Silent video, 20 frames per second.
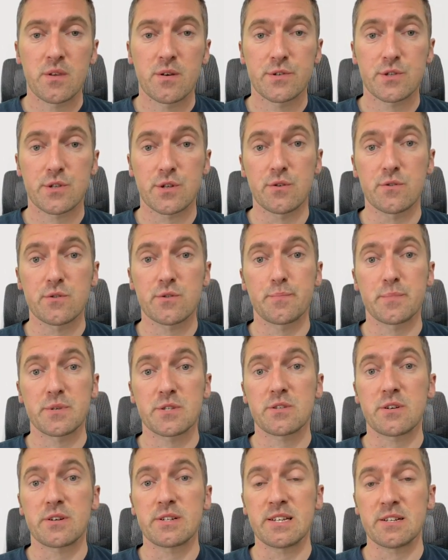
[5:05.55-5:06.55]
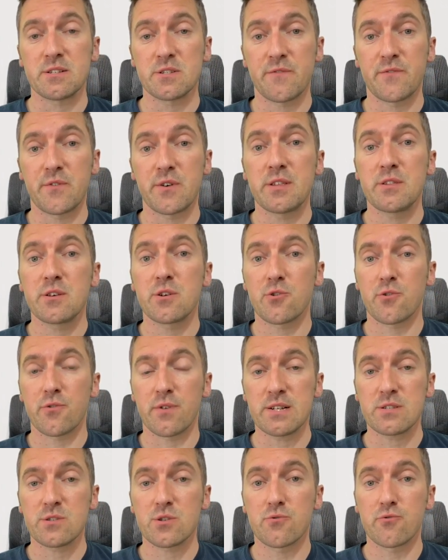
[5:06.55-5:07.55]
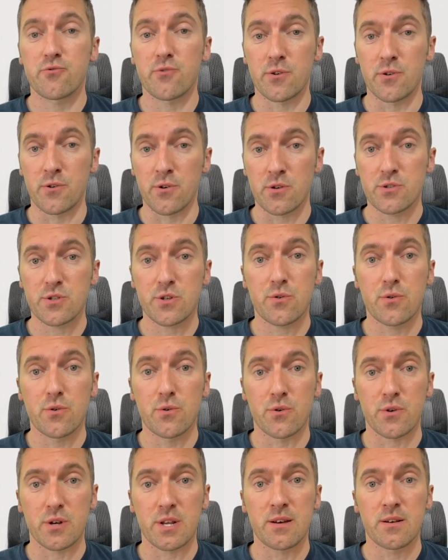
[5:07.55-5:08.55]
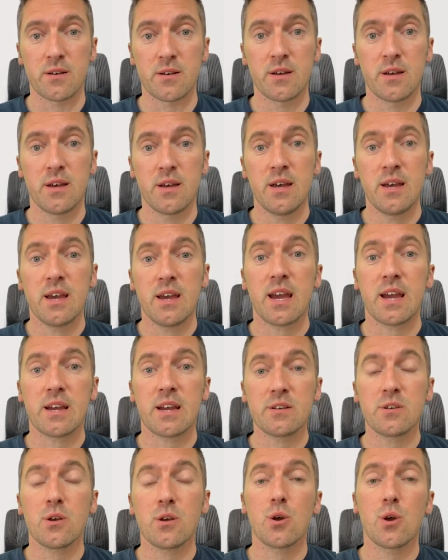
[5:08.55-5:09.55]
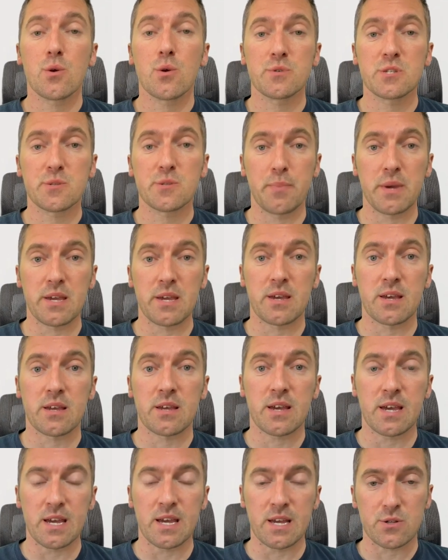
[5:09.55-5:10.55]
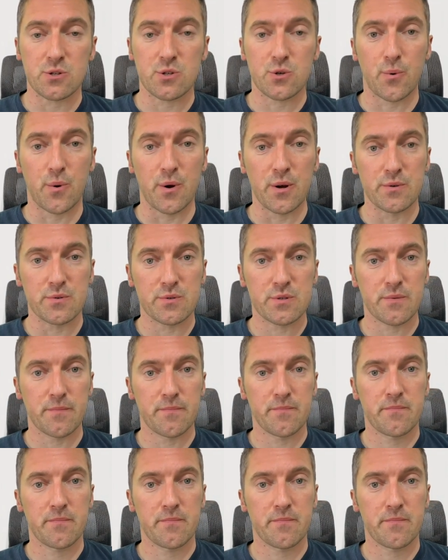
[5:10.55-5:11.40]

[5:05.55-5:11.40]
students must identify the correct chronological order and who was speaking each quote.